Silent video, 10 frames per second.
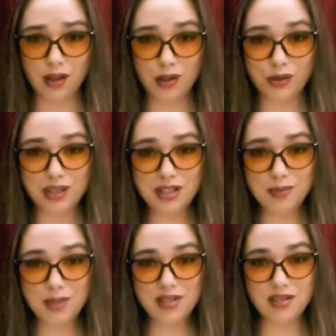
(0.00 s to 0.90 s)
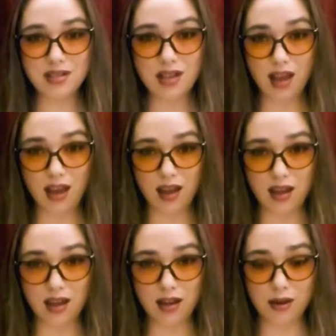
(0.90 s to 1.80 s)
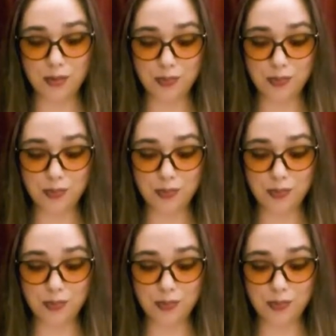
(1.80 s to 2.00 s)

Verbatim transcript: Christmas Day.